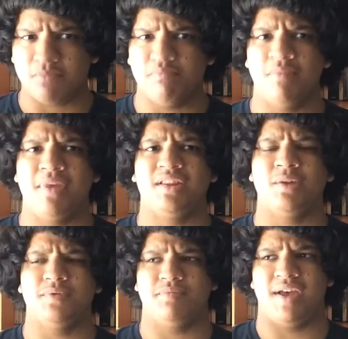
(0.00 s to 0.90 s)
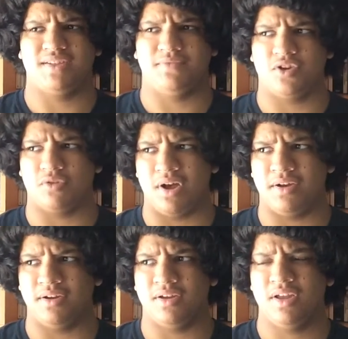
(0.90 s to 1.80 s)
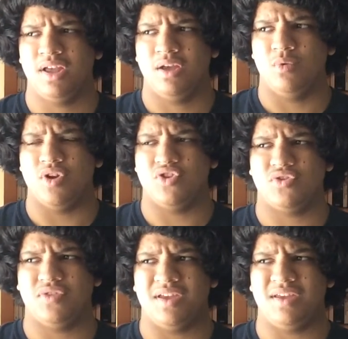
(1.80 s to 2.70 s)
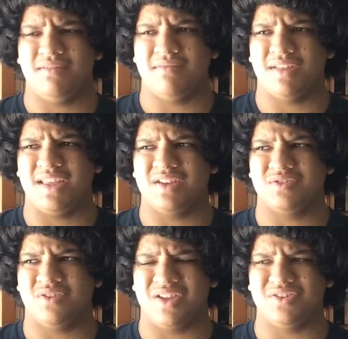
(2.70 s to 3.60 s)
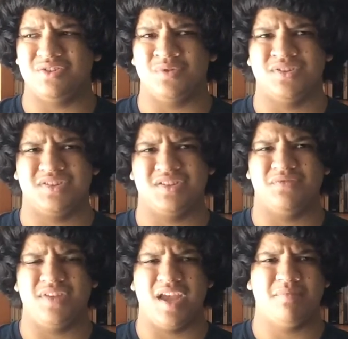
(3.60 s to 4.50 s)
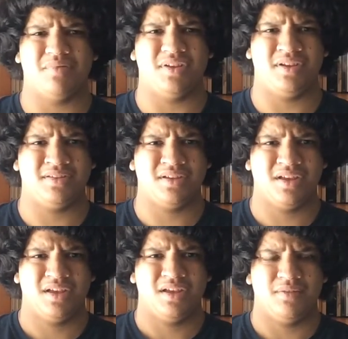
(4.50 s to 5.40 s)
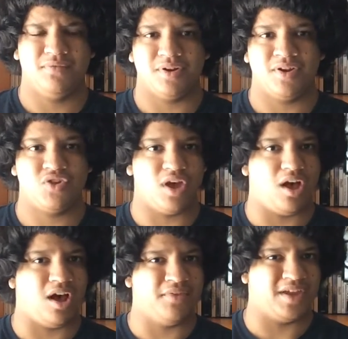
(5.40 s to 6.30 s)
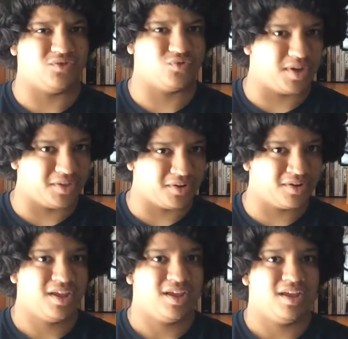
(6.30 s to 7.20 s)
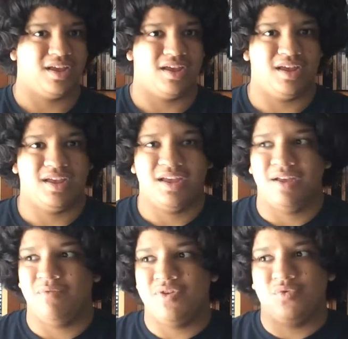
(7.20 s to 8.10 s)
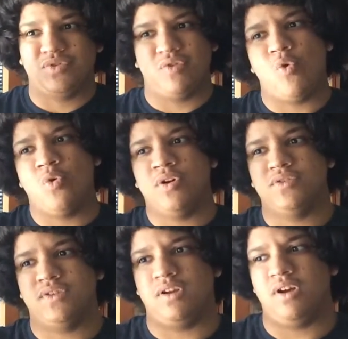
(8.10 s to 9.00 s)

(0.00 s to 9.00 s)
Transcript: But mainly it was Mass Effect Armada, which I think I saw like 2 instances of gameplay footage on that trailer, which was, of course, like